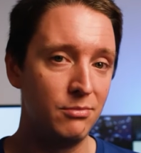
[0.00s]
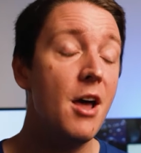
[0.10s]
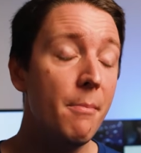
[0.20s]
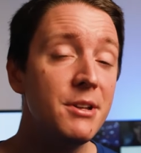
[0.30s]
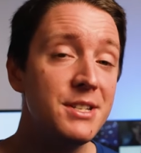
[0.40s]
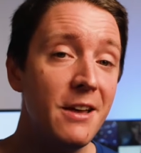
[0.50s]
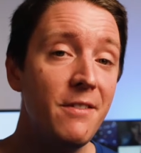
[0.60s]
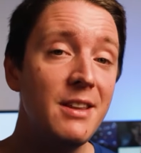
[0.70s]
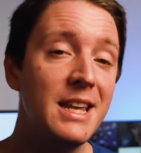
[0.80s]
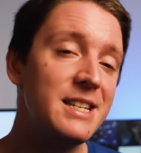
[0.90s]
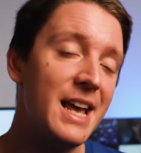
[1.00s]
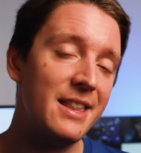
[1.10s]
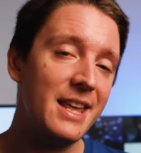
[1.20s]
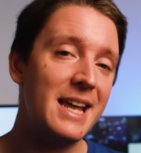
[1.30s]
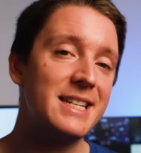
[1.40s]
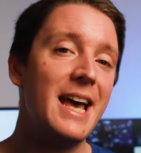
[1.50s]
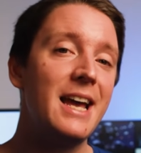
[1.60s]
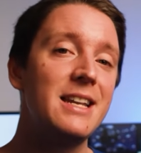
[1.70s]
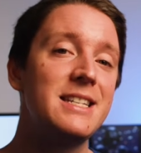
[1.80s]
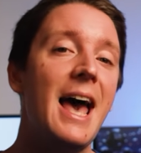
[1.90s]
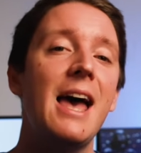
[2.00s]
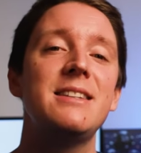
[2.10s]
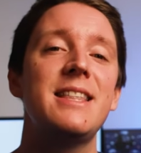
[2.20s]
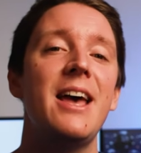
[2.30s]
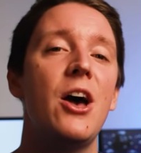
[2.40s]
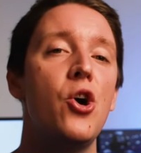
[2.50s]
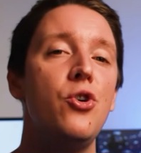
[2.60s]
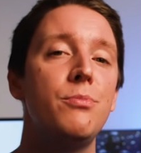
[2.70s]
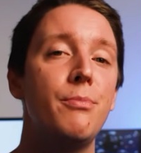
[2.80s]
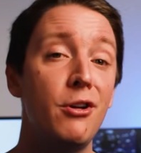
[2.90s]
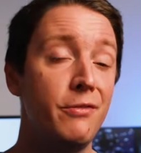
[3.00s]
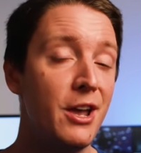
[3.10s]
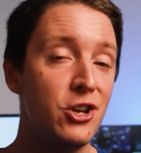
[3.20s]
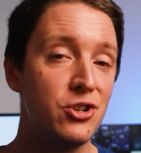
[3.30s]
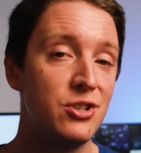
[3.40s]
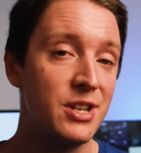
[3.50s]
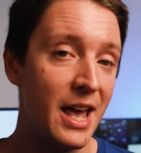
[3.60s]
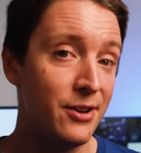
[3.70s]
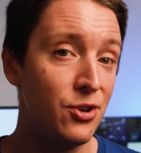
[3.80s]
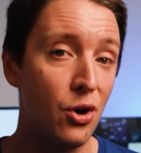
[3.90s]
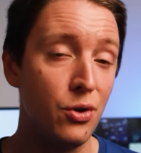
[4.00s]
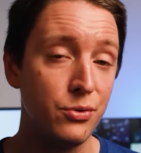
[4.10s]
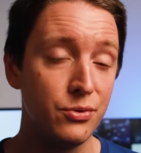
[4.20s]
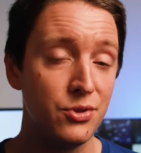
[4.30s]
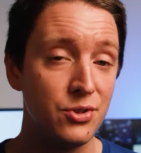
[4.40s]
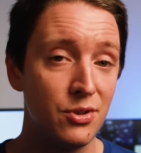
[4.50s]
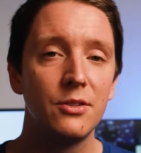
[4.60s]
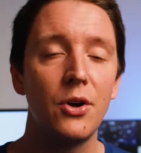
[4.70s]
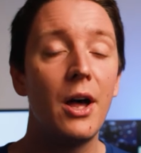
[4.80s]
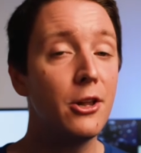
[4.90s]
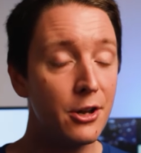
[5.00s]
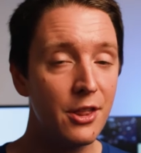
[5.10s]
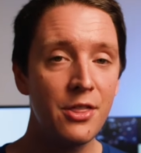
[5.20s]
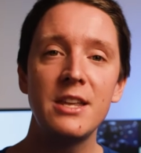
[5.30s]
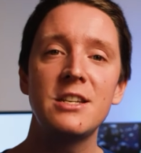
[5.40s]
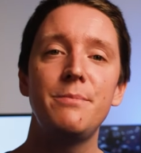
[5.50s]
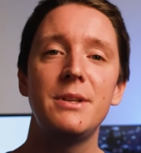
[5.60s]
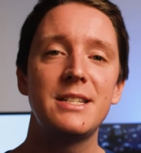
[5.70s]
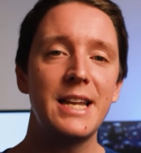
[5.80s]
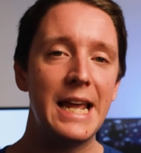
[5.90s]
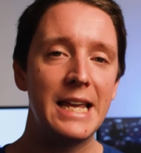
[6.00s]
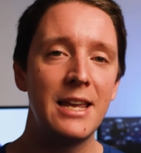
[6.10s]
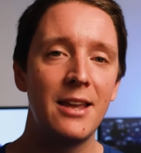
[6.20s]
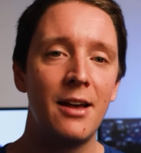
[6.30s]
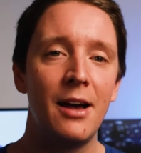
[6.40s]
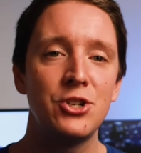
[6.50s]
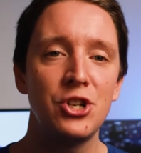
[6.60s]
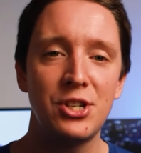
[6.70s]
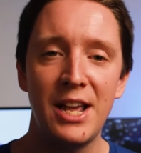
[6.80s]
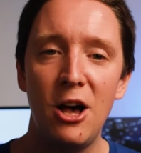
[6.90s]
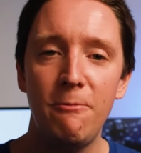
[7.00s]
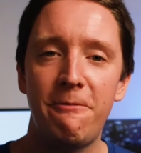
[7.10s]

Number 7 is that the antagonist has their own motivations and goals. So a lot of the things I've been saying here are just to help